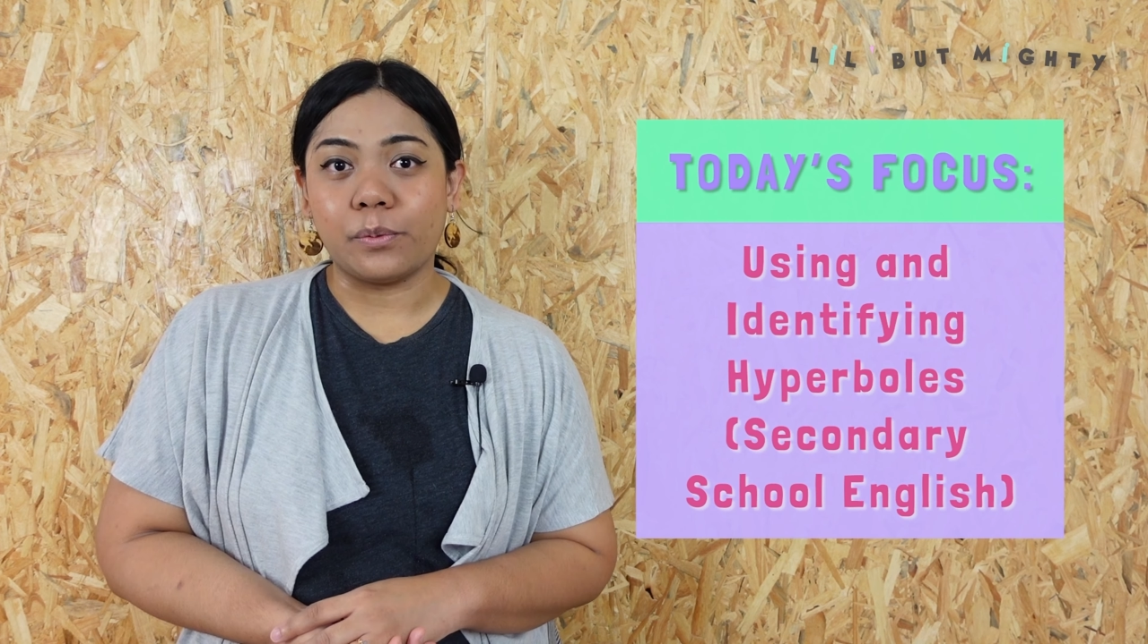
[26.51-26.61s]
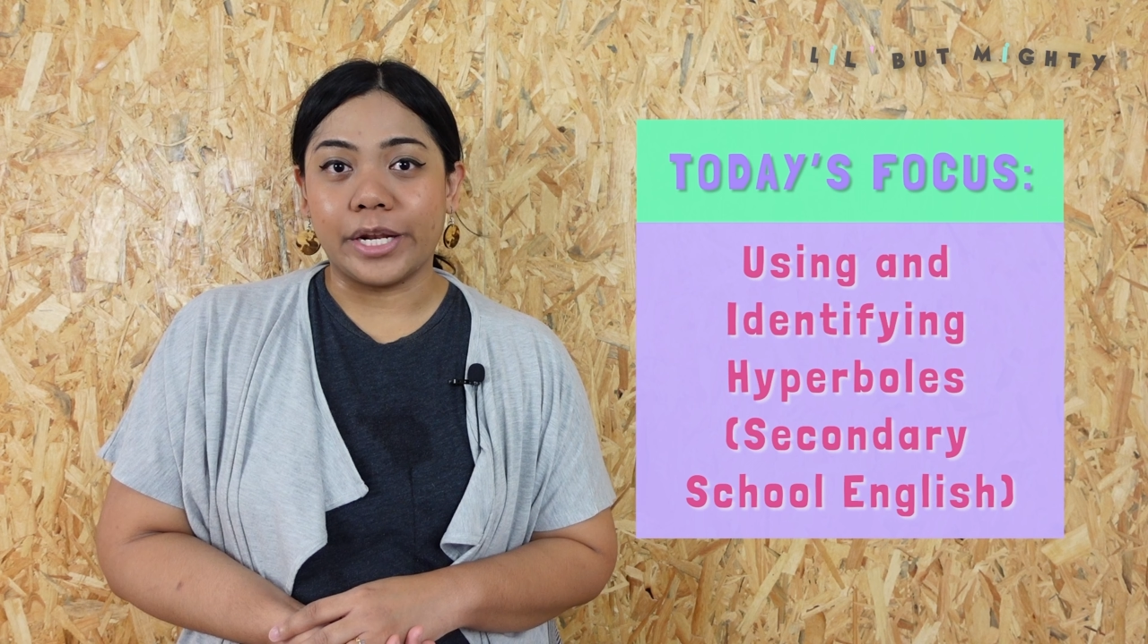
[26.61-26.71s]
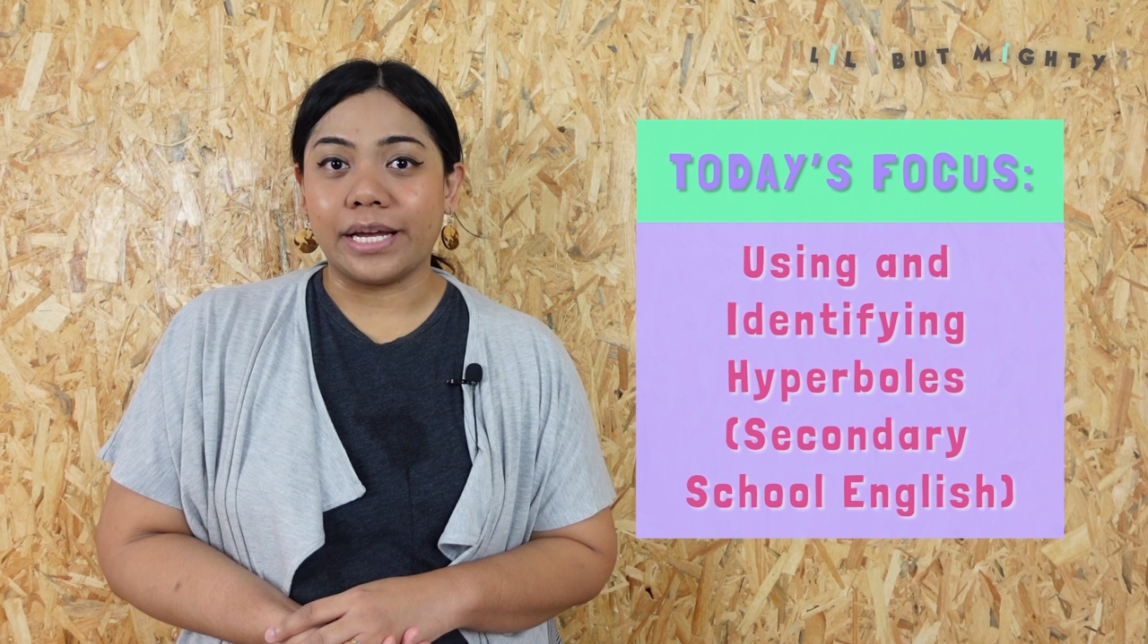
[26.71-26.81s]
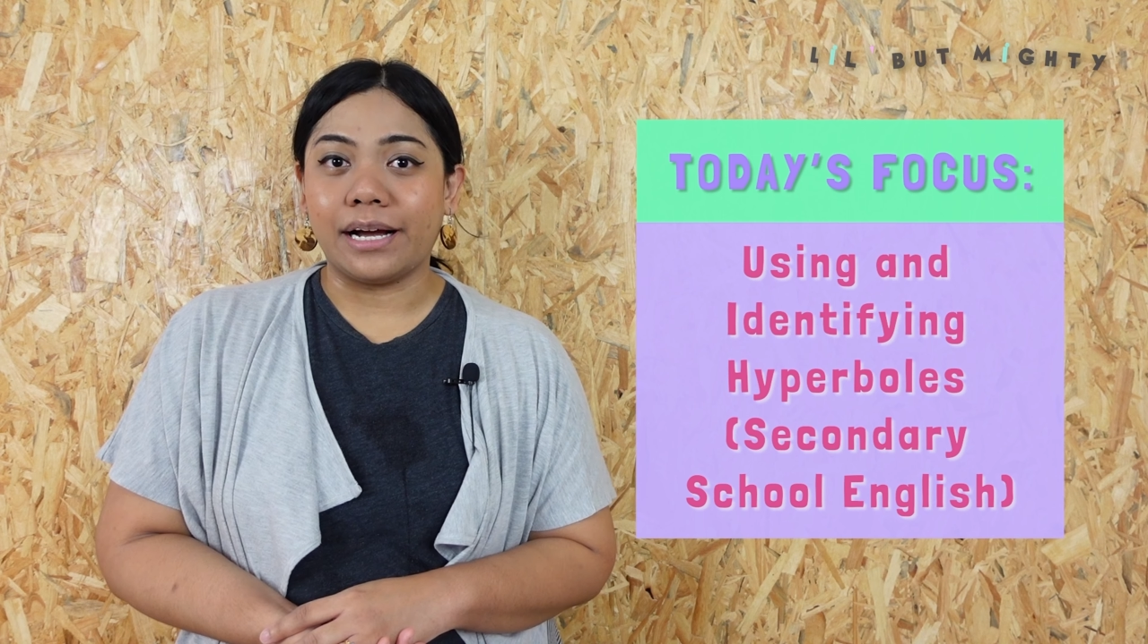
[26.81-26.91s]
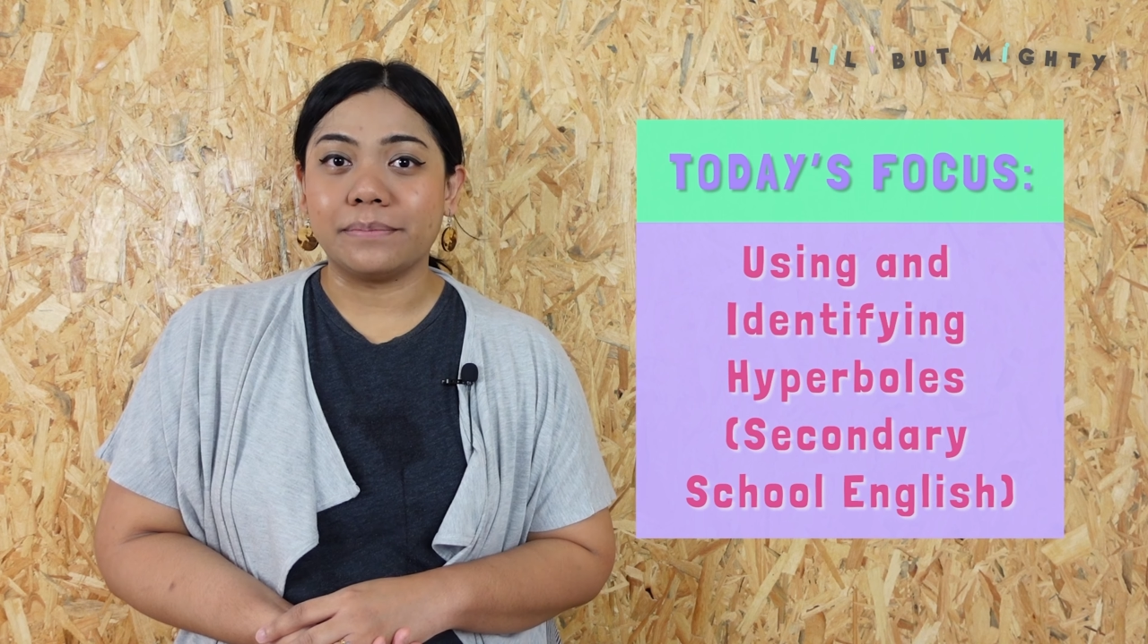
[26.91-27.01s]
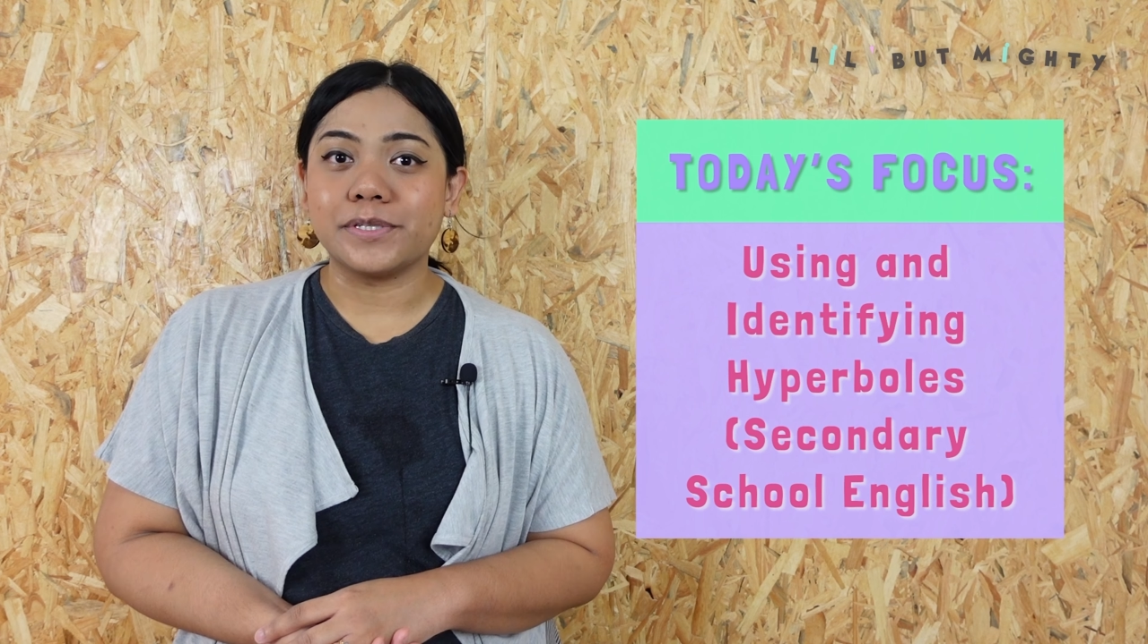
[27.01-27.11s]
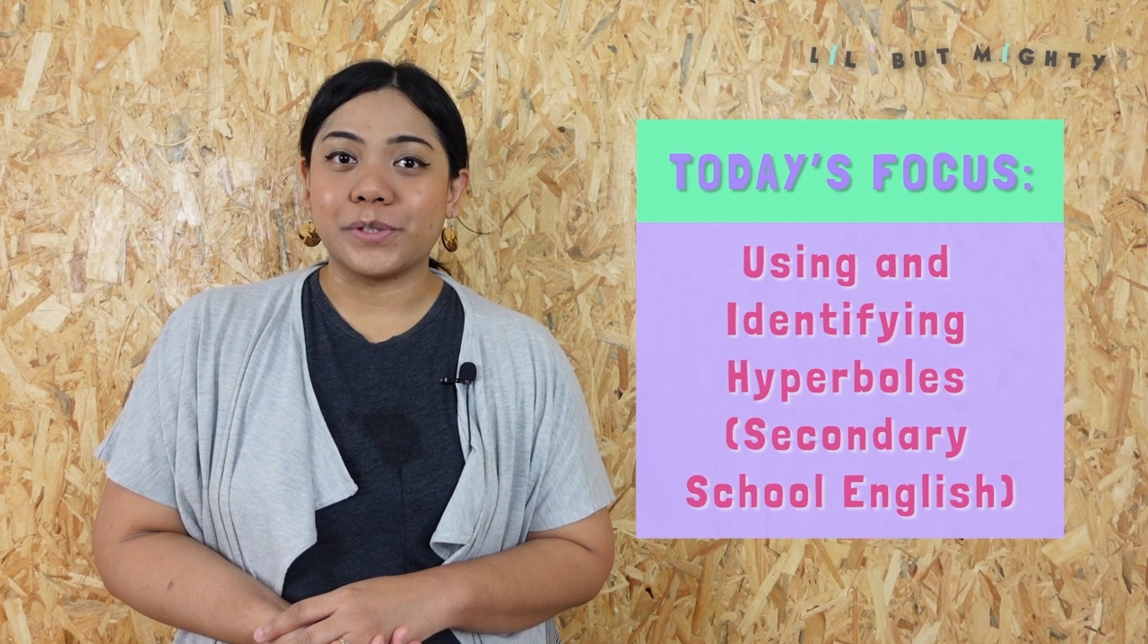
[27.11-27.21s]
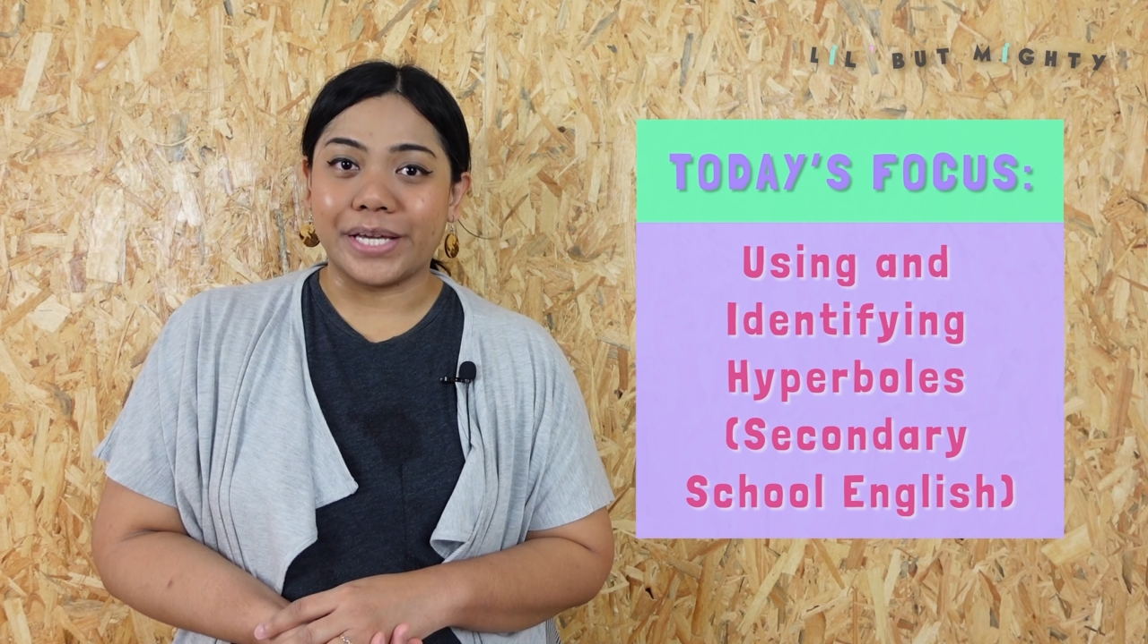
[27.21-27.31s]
when it comes to